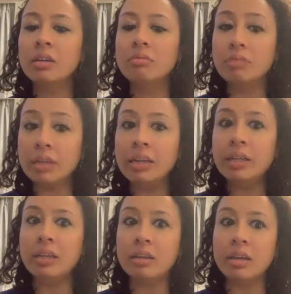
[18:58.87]

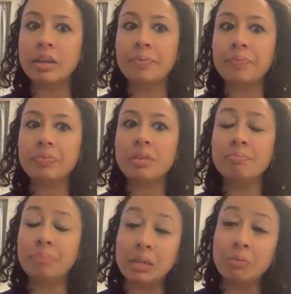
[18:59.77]
really like
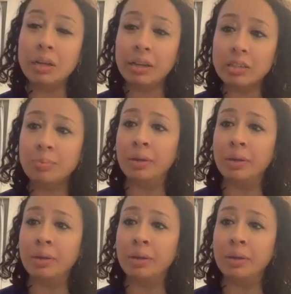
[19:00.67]
be willing to put